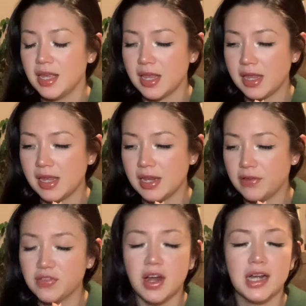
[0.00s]
And
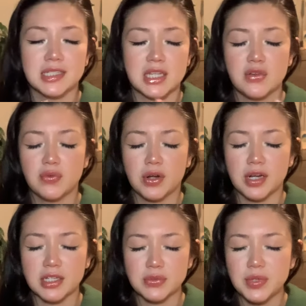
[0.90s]
if not, I'll see you for your
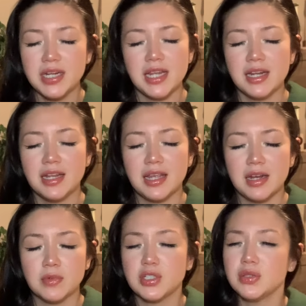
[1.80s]
next reading, and
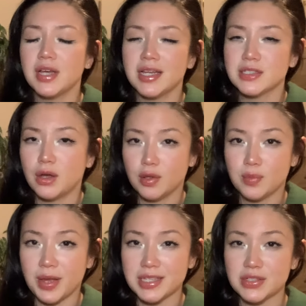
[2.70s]
I wish you guys all the
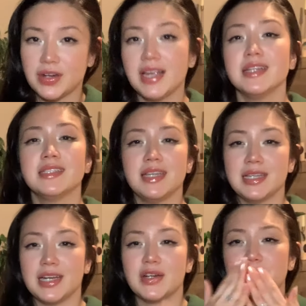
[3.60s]
best. All right, take
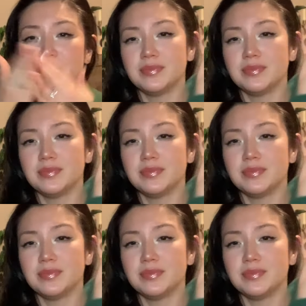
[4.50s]
care.